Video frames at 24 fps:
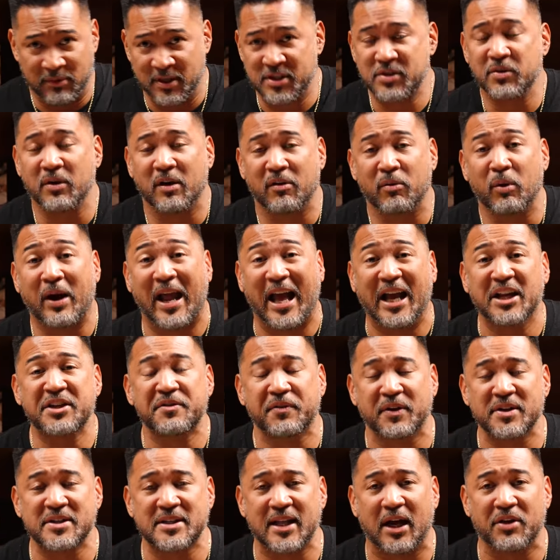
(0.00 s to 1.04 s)
this is our hedge
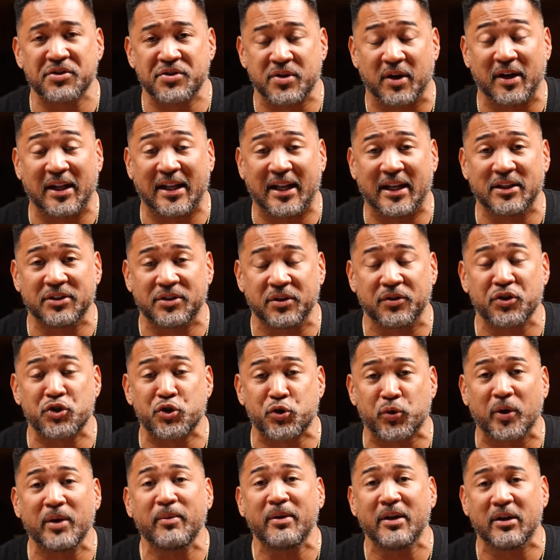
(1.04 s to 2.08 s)
funds now starting to get into the
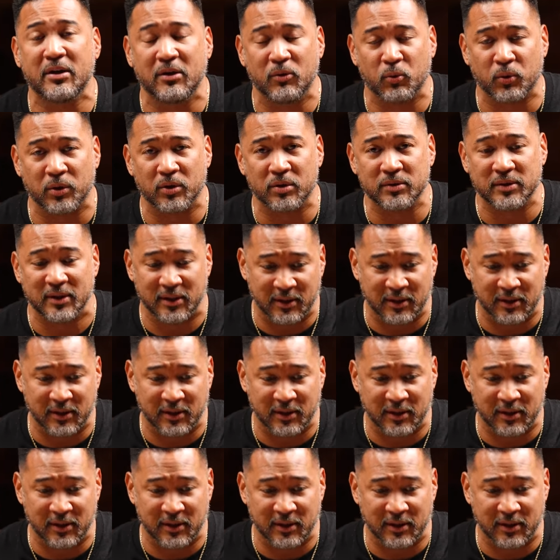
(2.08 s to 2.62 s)
streaming world.